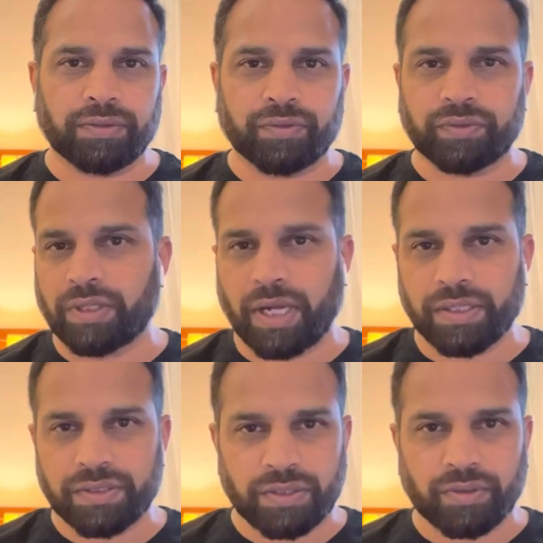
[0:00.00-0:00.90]
The
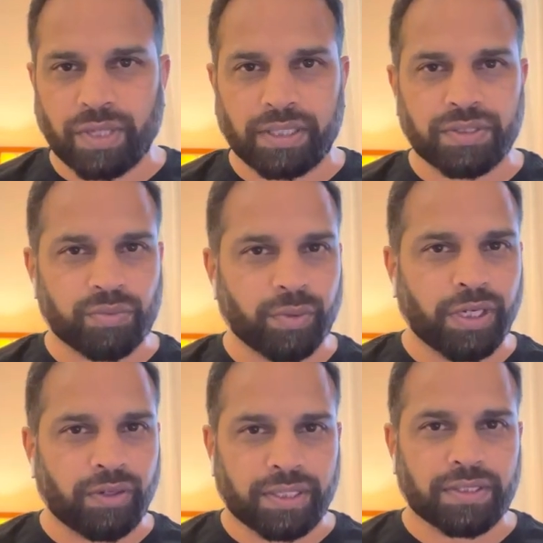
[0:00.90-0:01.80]
answer to that is we
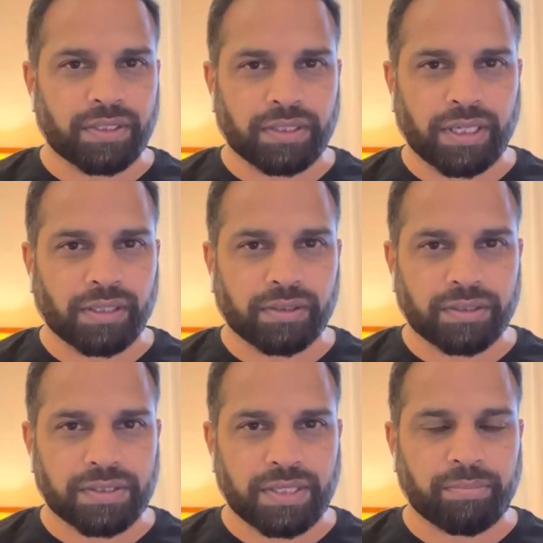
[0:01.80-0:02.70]
need to take a
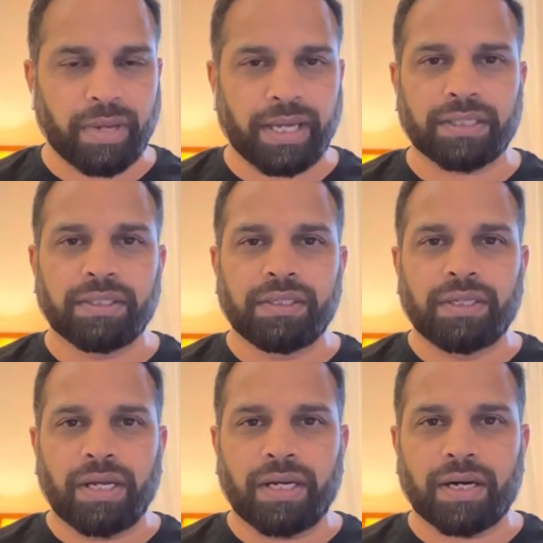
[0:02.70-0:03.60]
step back
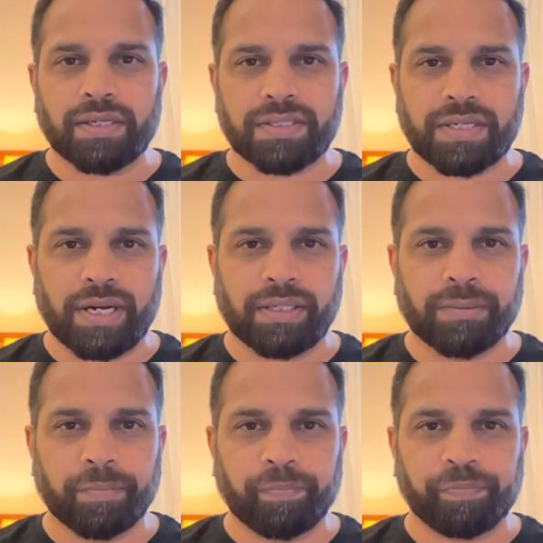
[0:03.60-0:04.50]
and understand,
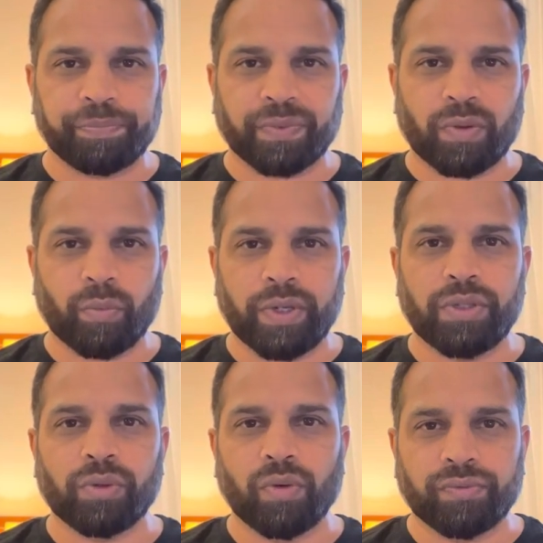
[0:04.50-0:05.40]
when do
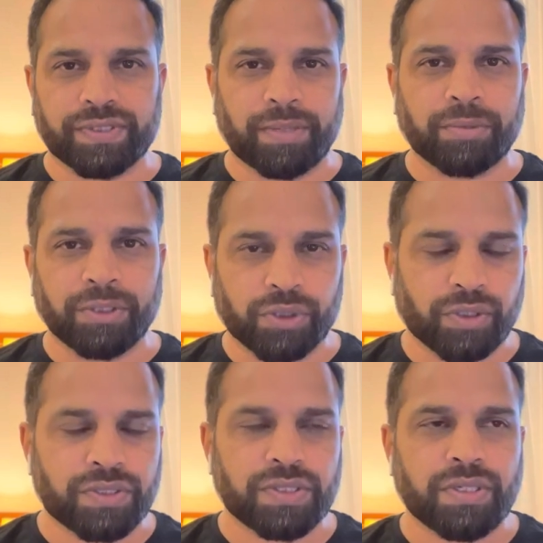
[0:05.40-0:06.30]
you go for cyber
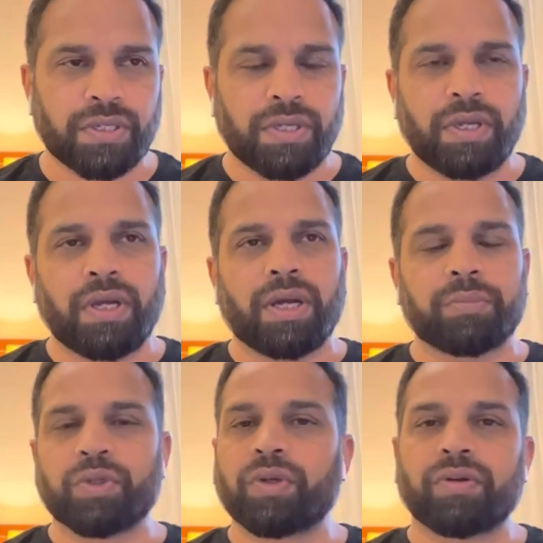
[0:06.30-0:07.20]
insurance? I'm
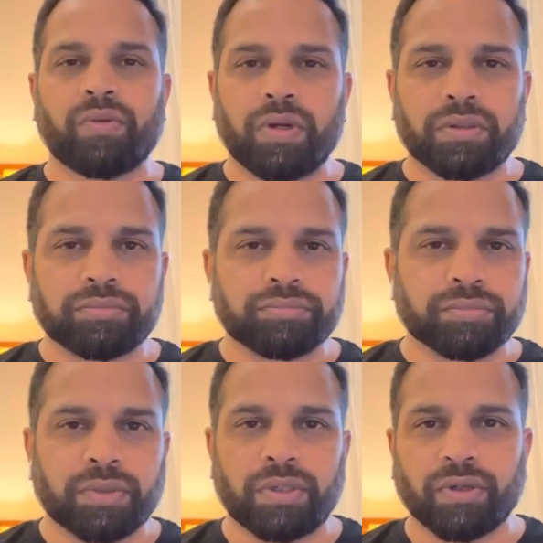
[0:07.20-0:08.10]
sure you've all
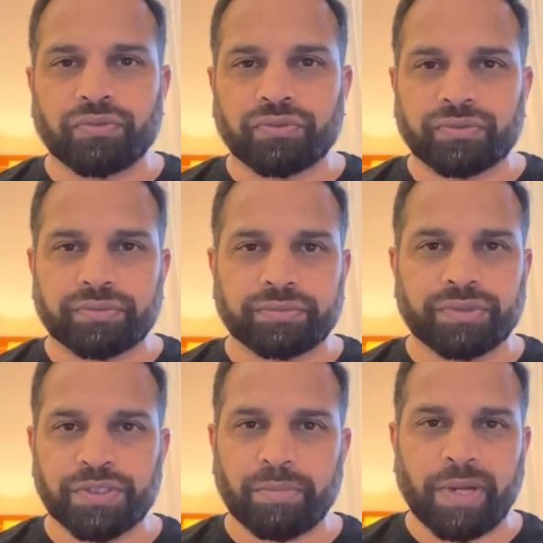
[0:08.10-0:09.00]
heard of
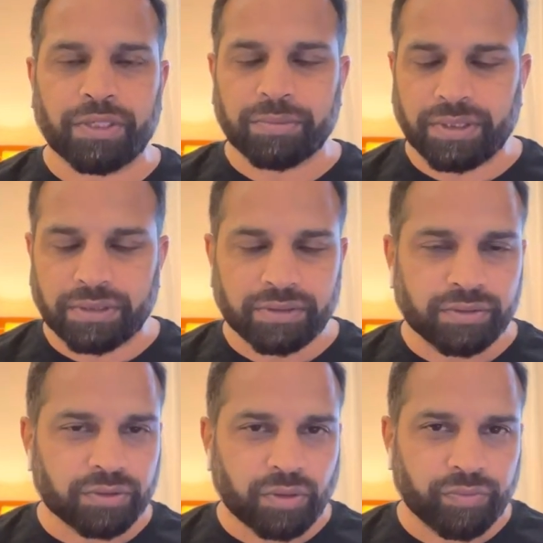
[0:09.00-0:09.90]
risk management,
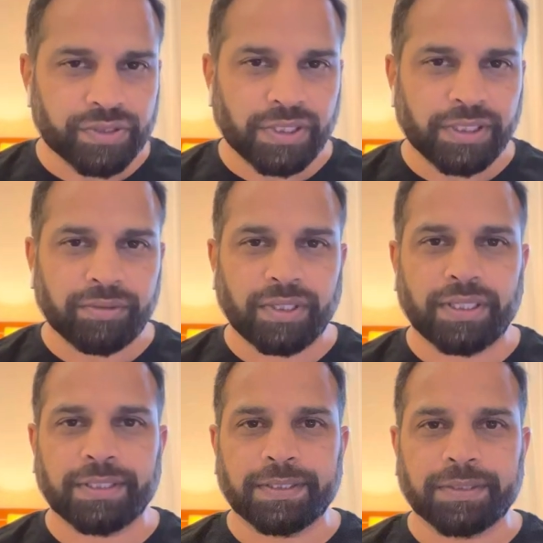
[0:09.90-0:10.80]
obviously,
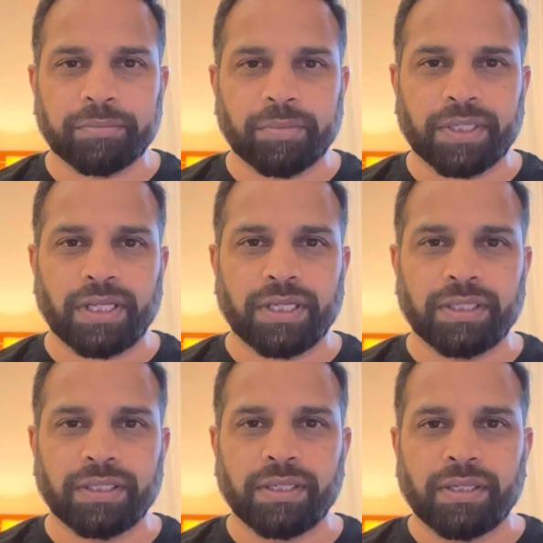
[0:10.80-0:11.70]
but
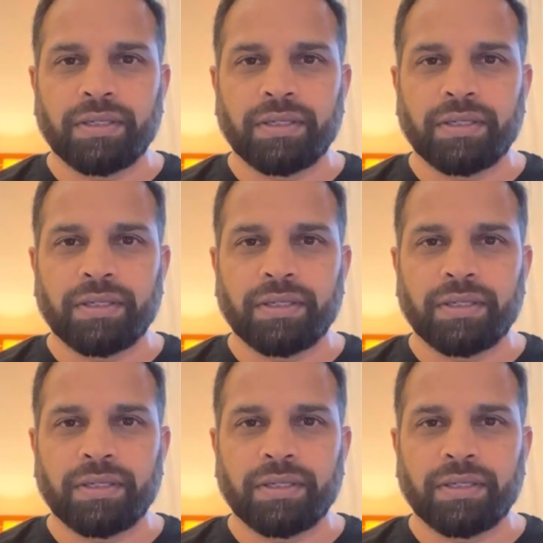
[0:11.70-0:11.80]
then